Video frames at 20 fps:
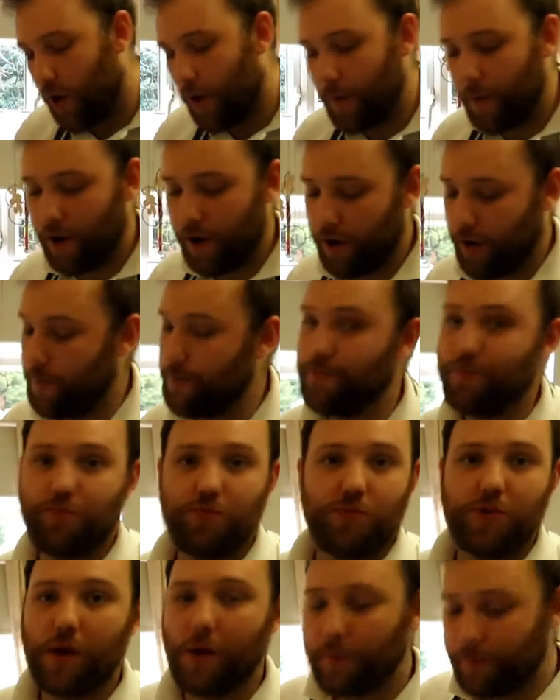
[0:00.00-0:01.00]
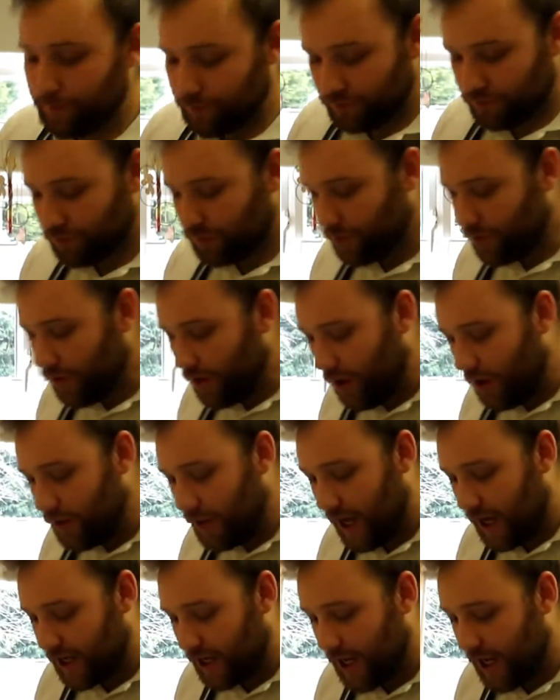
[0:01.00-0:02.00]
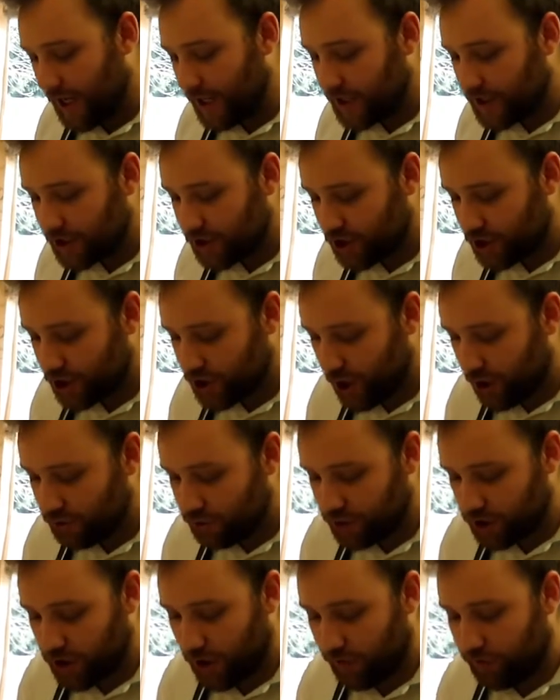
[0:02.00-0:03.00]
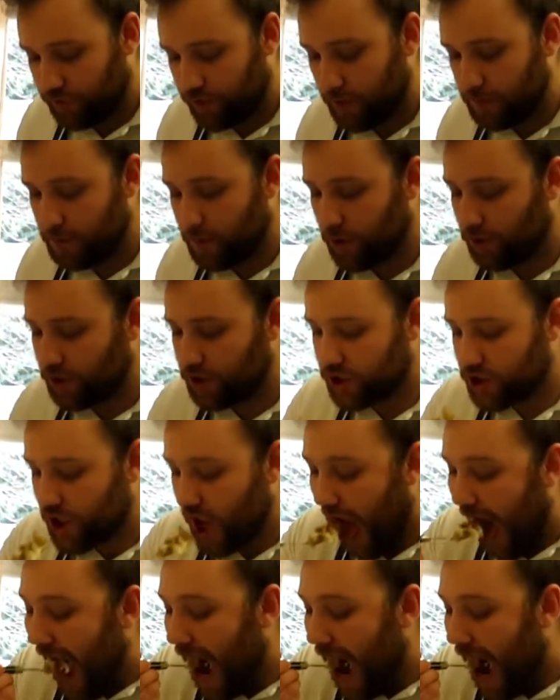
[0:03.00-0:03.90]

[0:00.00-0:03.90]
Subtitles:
Oh. That cake is so soft and moist.